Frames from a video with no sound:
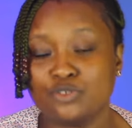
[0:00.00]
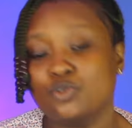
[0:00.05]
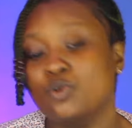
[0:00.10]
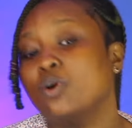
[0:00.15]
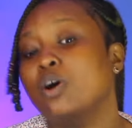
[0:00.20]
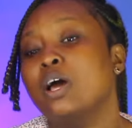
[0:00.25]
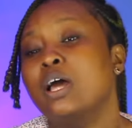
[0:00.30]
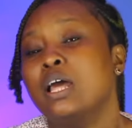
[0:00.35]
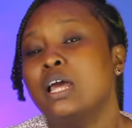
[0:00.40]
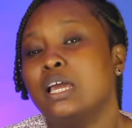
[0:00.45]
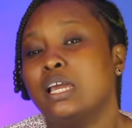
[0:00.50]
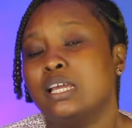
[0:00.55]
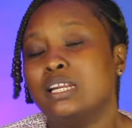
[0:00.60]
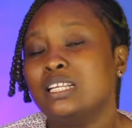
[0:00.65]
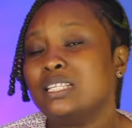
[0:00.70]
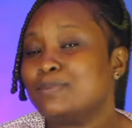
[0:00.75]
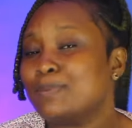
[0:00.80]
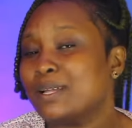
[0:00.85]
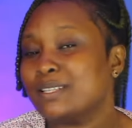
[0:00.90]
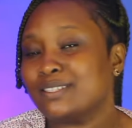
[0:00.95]
So in
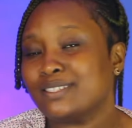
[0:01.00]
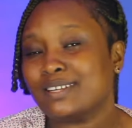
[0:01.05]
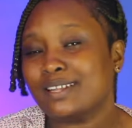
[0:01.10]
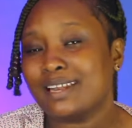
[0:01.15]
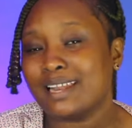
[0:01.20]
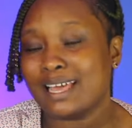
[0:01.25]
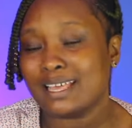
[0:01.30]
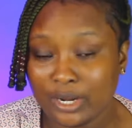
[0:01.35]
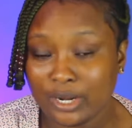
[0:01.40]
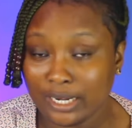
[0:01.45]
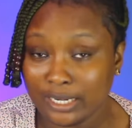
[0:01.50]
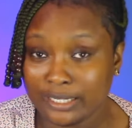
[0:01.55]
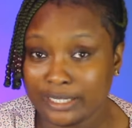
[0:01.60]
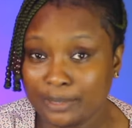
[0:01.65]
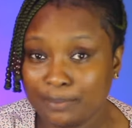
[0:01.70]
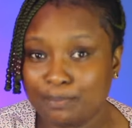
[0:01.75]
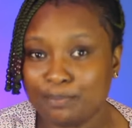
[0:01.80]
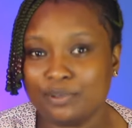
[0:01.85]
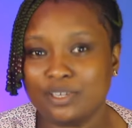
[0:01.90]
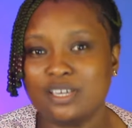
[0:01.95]
this particular
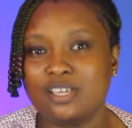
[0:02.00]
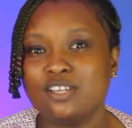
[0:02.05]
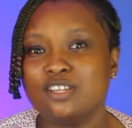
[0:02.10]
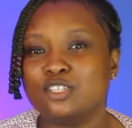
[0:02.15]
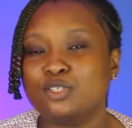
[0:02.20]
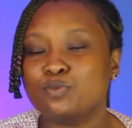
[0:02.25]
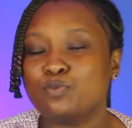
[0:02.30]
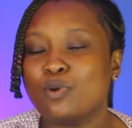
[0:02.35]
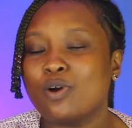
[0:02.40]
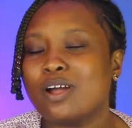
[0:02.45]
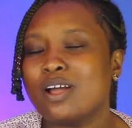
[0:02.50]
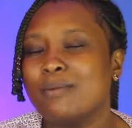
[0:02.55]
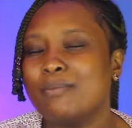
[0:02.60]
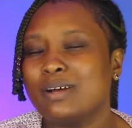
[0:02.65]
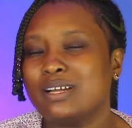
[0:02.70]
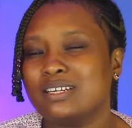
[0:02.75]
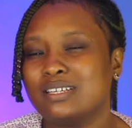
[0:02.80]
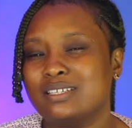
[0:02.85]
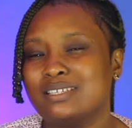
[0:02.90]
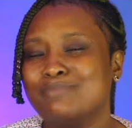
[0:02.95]
clip, he spoke
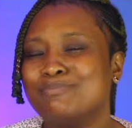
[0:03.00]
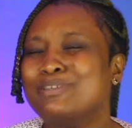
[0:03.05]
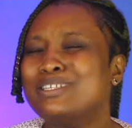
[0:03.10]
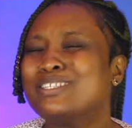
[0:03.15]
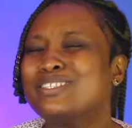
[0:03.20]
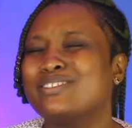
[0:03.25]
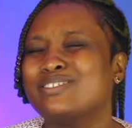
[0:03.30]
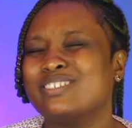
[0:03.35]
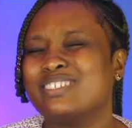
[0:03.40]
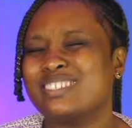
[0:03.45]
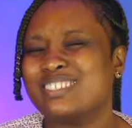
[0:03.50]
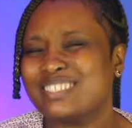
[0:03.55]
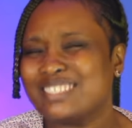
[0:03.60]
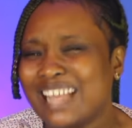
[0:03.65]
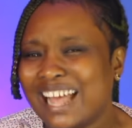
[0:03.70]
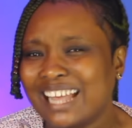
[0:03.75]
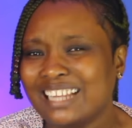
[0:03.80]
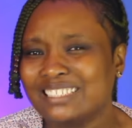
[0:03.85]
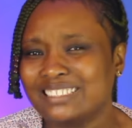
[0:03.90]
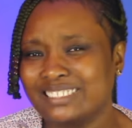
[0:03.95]
about the
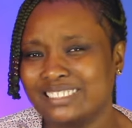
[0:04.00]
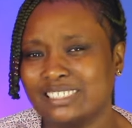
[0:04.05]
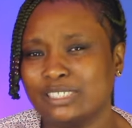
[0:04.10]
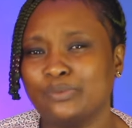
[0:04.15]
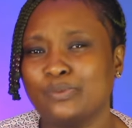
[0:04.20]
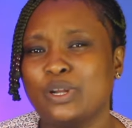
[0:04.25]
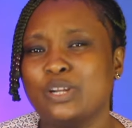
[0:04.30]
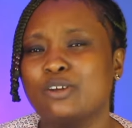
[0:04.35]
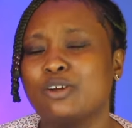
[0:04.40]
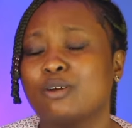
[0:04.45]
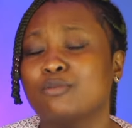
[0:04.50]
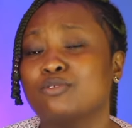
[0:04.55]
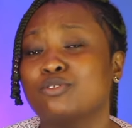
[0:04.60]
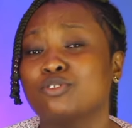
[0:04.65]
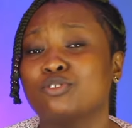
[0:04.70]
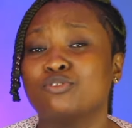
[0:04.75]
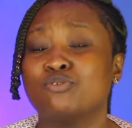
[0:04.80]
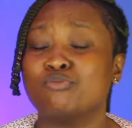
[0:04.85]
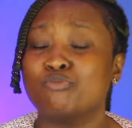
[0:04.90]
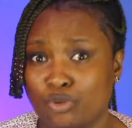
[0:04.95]
misunderstanding when it comes
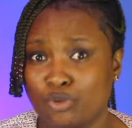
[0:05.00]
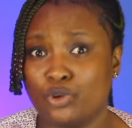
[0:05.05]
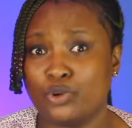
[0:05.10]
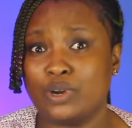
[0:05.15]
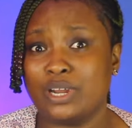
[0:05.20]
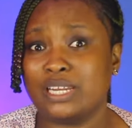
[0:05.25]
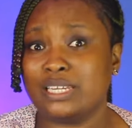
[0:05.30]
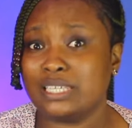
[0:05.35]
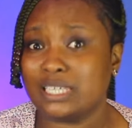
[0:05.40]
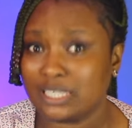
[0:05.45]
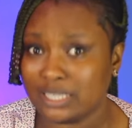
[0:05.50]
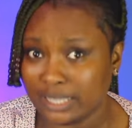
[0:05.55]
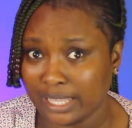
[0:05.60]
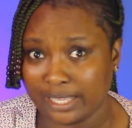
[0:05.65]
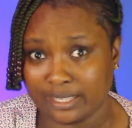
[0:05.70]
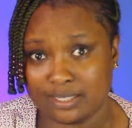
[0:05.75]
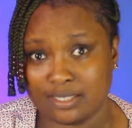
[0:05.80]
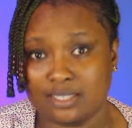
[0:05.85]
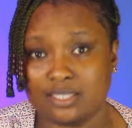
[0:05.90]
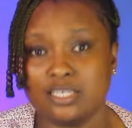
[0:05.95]
to the Quranic
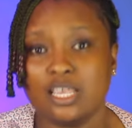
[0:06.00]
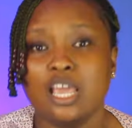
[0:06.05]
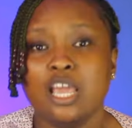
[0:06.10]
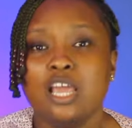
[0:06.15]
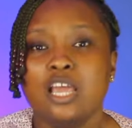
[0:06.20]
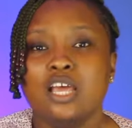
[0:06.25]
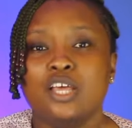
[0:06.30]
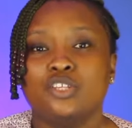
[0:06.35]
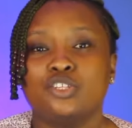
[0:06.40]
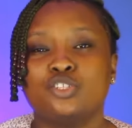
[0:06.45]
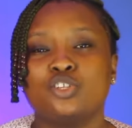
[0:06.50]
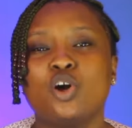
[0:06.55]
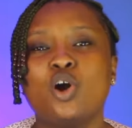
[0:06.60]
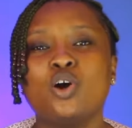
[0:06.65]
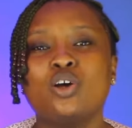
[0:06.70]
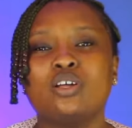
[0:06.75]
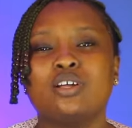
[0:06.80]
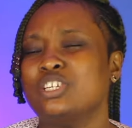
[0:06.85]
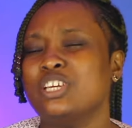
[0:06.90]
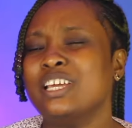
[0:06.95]
text. So
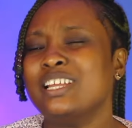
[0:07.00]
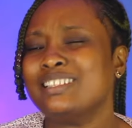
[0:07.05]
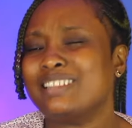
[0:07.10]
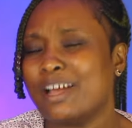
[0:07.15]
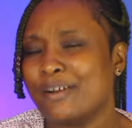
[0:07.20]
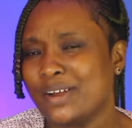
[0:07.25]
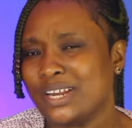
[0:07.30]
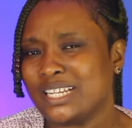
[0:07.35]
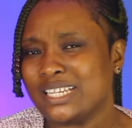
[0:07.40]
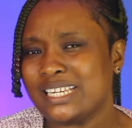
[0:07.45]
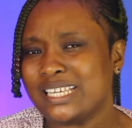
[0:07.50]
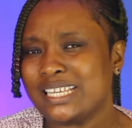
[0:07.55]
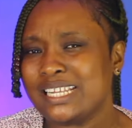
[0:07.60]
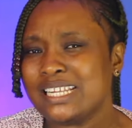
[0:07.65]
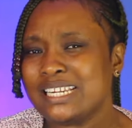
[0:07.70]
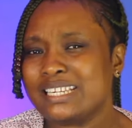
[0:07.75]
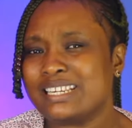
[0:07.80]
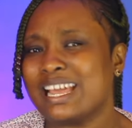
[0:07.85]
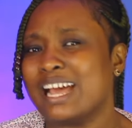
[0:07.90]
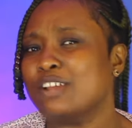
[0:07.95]
indirectly,
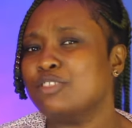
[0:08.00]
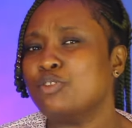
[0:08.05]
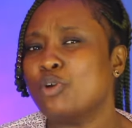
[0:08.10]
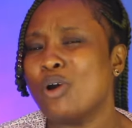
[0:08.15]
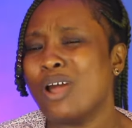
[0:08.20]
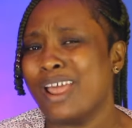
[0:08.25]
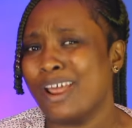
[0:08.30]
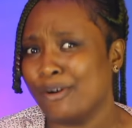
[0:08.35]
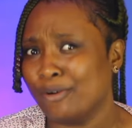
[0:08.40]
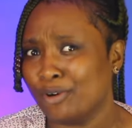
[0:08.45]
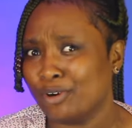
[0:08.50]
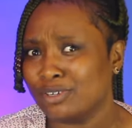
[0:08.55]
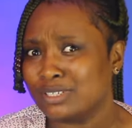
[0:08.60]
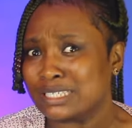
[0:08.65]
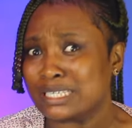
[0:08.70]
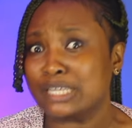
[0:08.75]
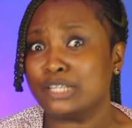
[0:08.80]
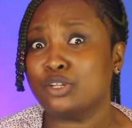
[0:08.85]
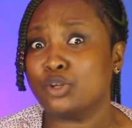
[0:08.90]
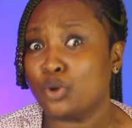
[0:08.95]
there are no
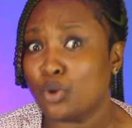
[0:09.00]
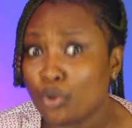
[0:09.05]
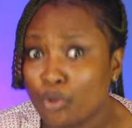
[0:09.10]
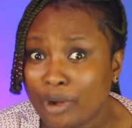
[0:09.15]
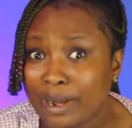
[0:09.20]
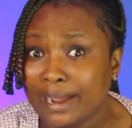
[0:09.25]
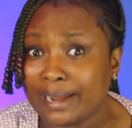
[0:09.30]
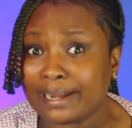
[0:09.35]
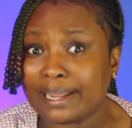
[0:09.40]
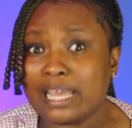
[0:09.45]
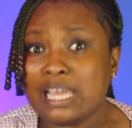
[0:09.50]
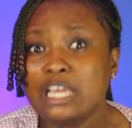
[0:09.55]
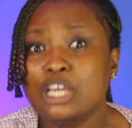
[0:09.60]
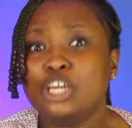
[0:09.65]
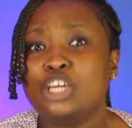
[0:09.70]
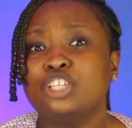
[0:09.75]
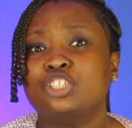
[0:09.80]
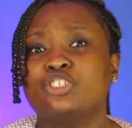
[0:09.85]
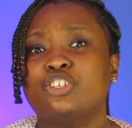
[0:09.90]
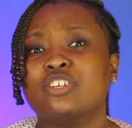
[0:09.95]
errors in the Quran.
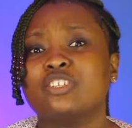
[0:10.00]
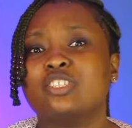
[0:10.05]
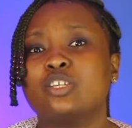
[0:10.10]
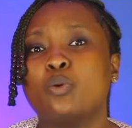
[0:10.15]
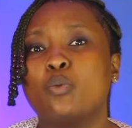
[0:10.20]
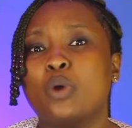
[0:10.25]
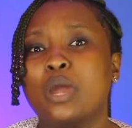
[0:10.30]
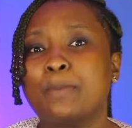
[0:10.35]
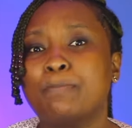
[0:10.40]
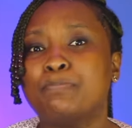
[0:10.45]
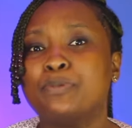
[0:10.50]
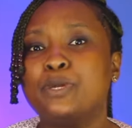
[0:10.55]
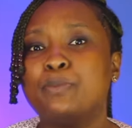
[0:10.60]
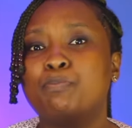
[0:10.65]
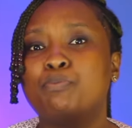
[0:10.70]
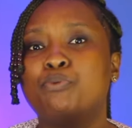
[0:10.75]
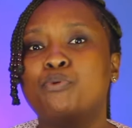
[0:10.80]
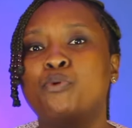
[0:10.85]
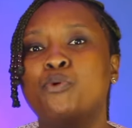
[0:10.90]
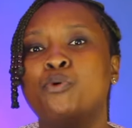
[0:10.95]
It's just the way
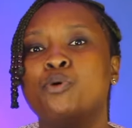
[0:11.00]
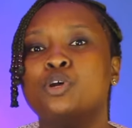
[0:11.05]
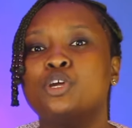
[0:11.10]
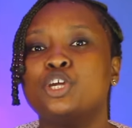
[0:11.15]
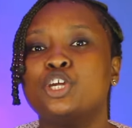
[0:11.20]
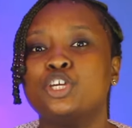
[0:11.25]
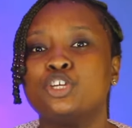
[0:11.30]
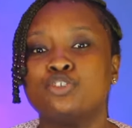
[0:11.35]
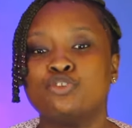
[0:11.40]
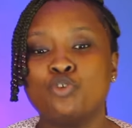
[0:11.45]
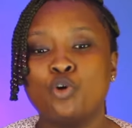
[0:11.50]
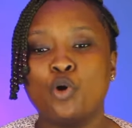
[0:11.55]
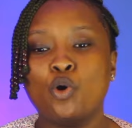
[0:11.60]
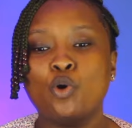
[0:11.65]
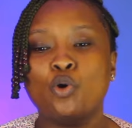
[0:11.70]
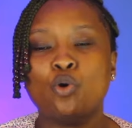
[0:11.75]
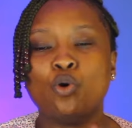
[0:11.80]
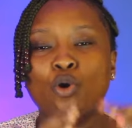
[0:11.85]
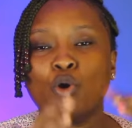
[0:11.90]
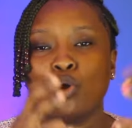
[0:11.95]
people, you
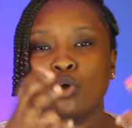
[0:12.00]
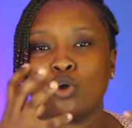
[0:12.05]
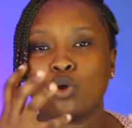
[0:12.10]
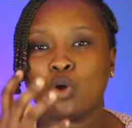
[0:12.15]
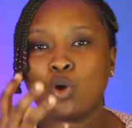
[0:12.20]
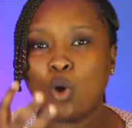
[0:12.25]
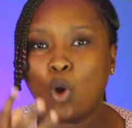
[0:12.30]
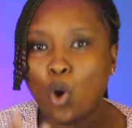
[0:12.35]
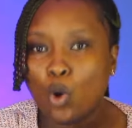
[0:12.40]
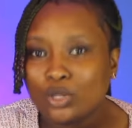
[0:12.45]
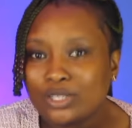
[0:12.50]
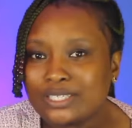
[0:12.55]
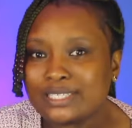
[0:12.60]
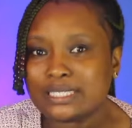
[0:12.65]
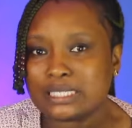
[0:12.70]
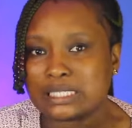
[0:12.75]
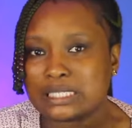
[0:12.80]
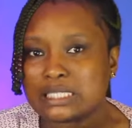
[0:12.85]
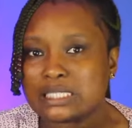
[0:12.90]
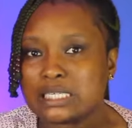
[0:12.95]
know, quote
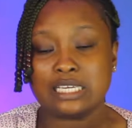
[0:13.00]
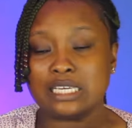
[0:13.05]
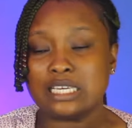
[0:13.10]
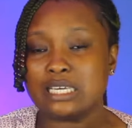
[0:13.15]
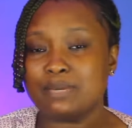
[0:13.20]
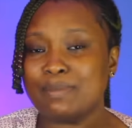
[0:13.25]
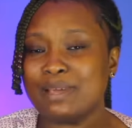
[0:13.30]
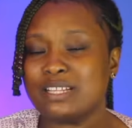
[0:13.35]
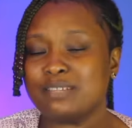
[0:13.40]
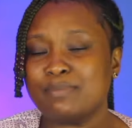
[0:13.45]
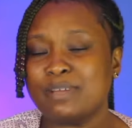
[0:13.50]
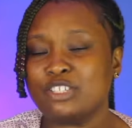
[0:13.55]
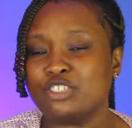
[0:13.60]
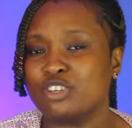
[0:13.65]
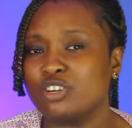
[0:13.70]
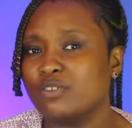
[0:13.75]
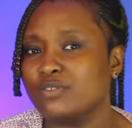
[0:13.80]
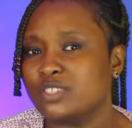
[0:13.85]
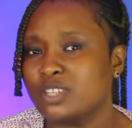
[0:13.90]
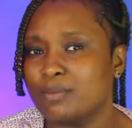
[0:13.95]
it. He made
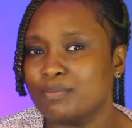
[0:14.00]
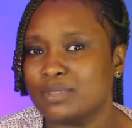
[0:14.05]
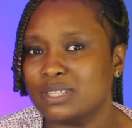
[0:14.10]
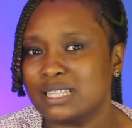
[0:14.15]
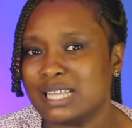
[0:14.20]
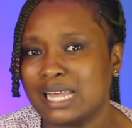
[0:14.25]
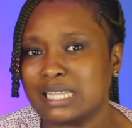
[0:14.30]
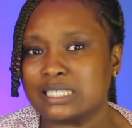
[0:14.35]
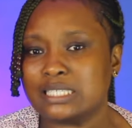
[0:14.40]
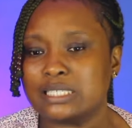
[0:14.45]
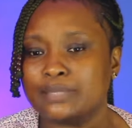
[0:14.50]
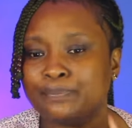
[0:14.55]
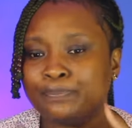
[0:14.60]
mention of something that